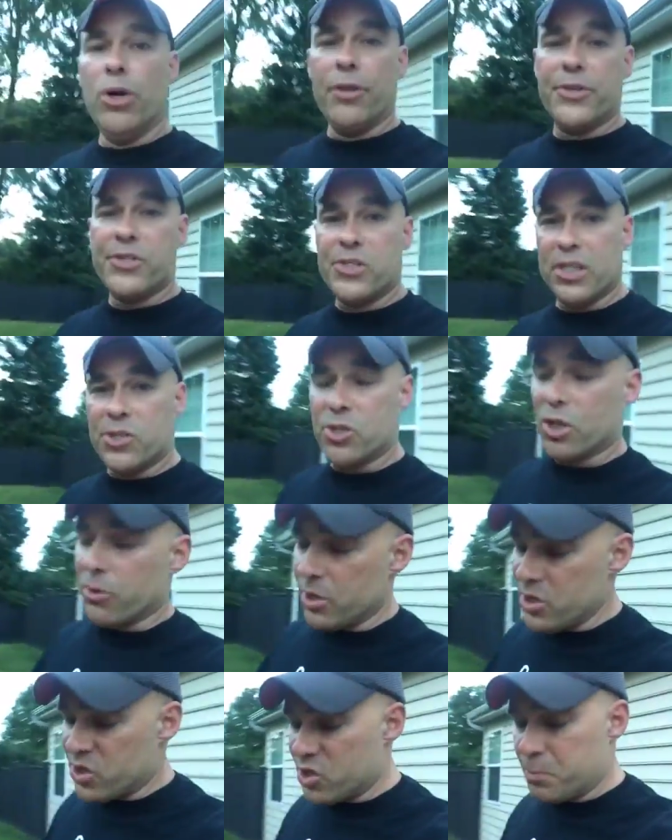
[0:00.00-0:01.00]
Will the 6
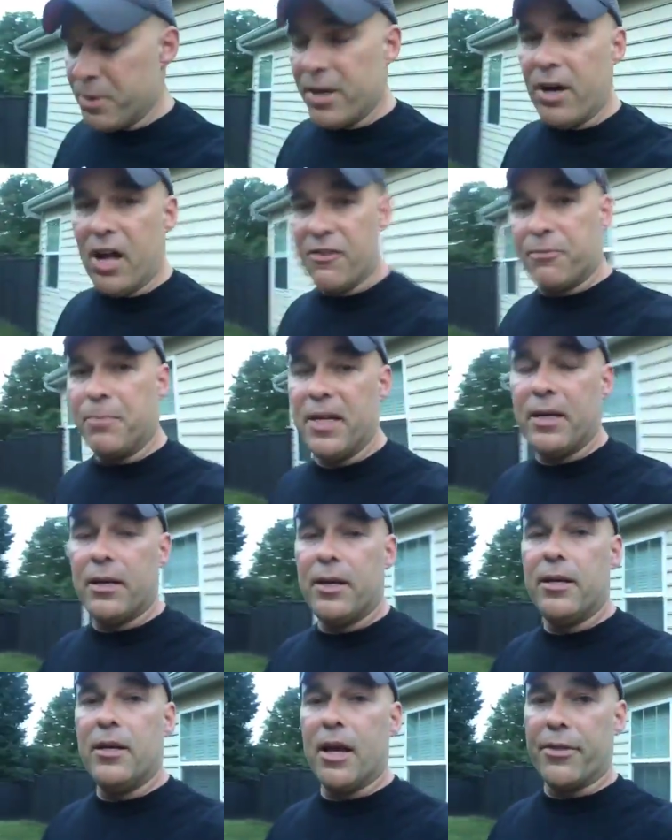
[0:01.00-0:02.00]
Degrees spinoff be
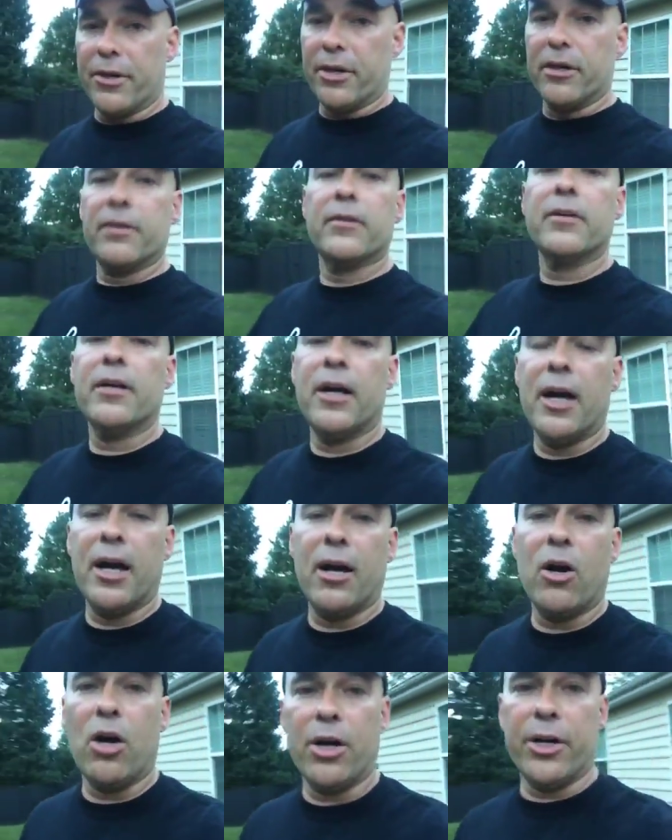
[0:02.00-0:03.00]
in another
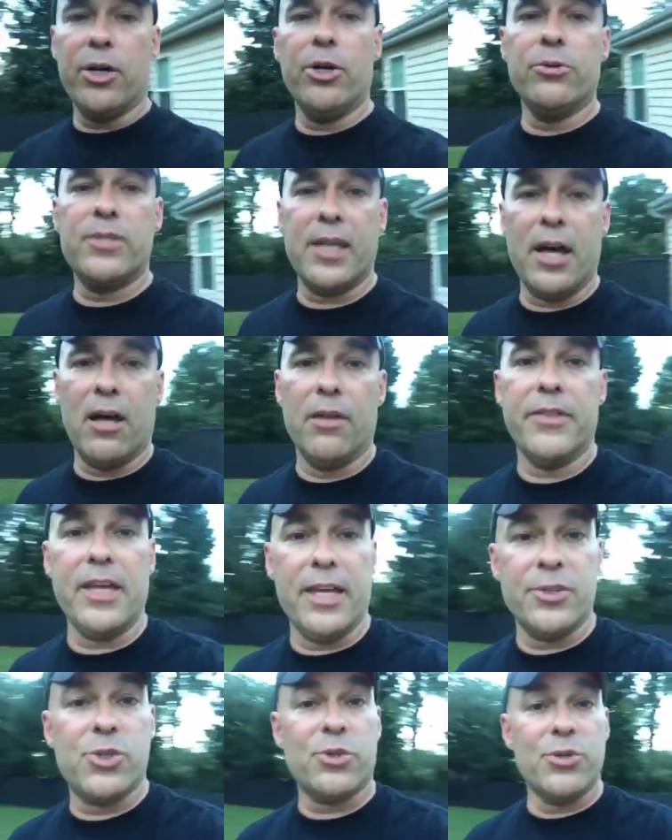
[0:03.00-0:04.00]
haunted hotel?
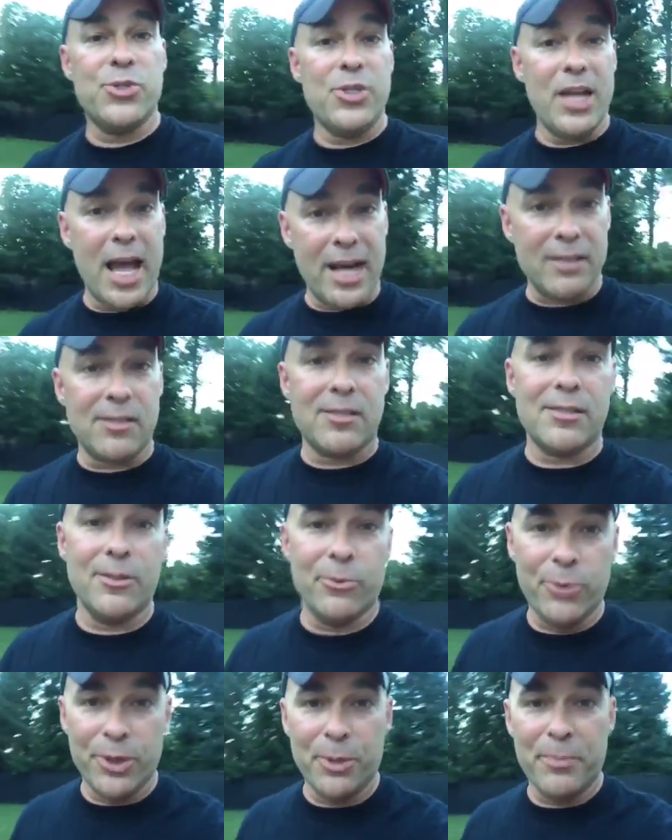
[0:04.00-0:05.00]
The answer is yes,
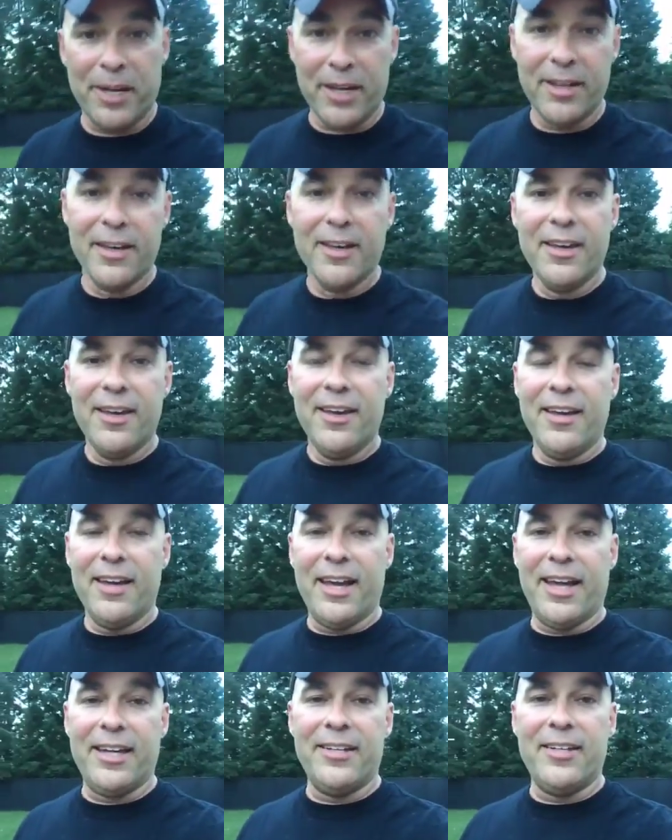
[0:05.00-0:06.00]
it will be.
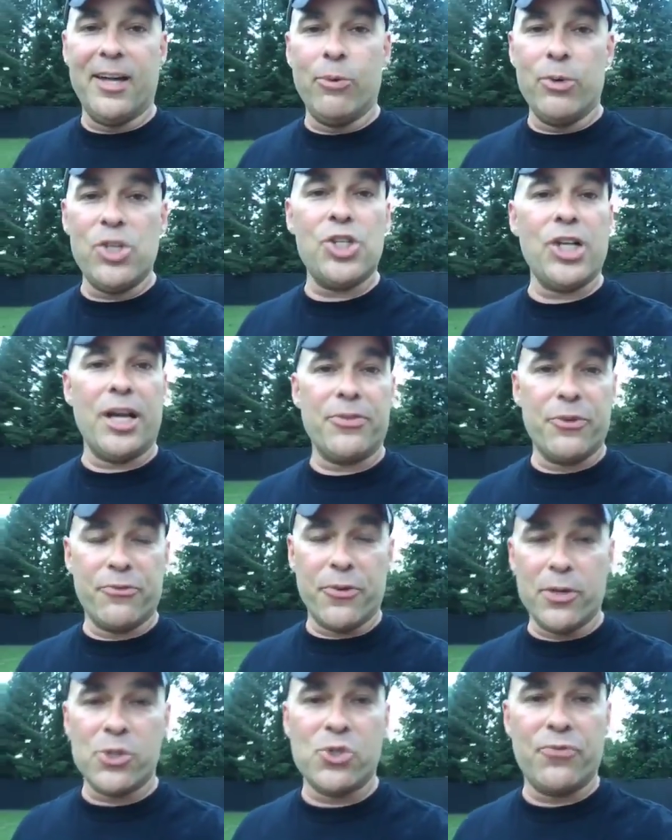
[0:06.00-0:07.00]
And we shot the
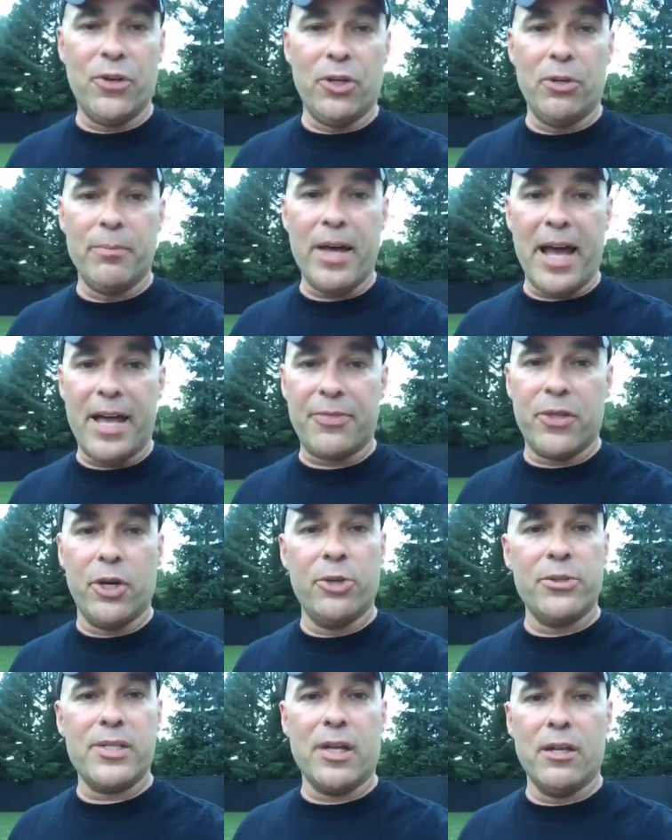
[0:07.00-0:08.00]
first film at the
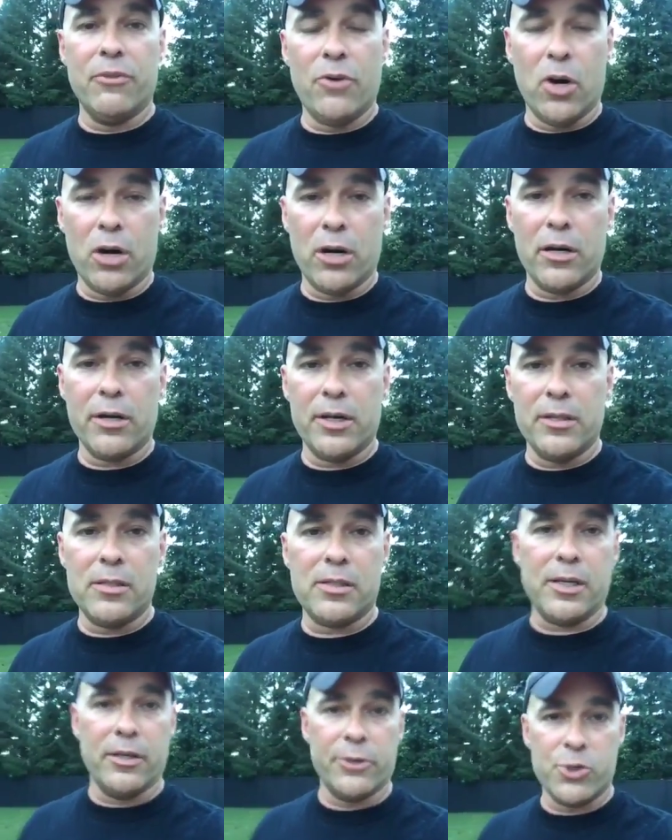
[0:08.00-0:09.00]
Hotel of Horror in
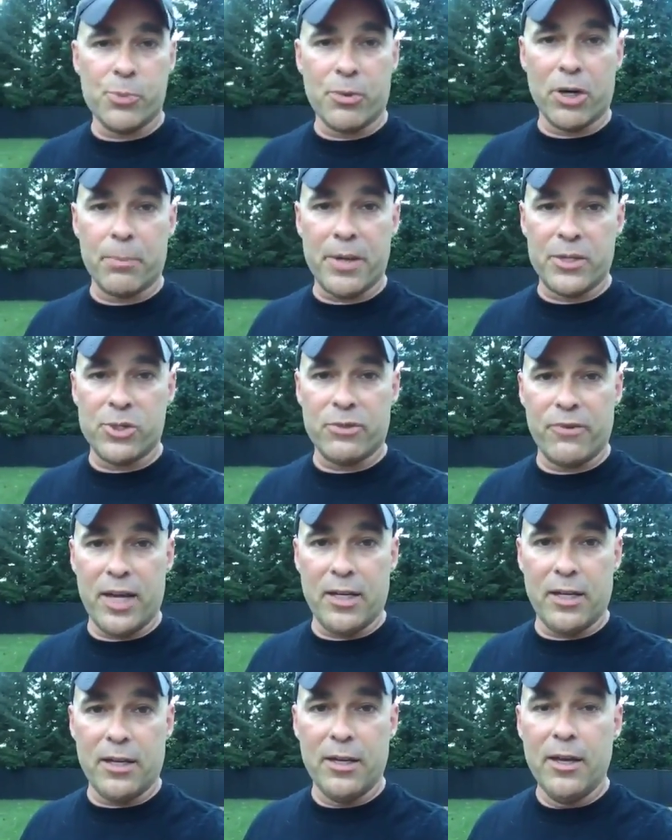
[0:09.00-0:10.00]
Sailorsburg,
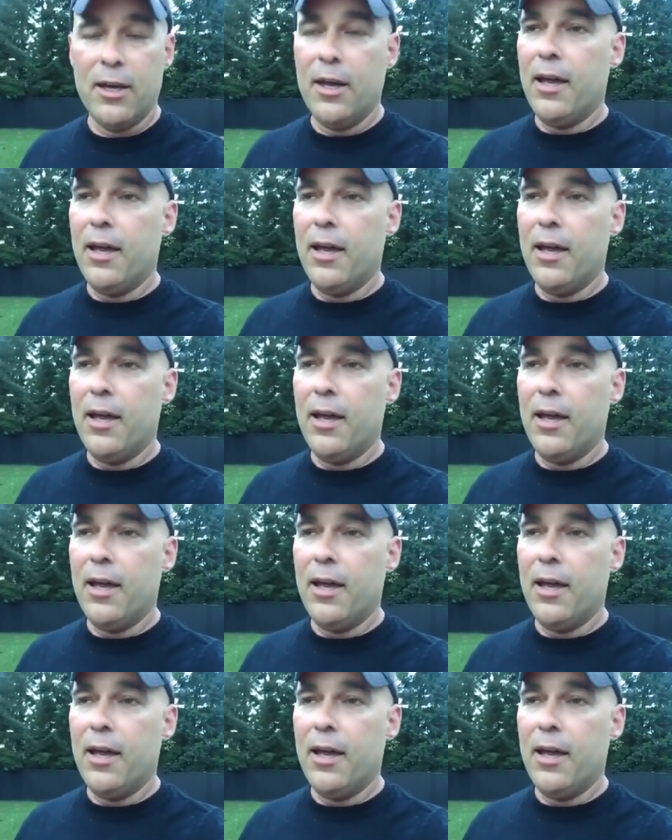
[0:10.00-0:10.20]
Pennsylvania,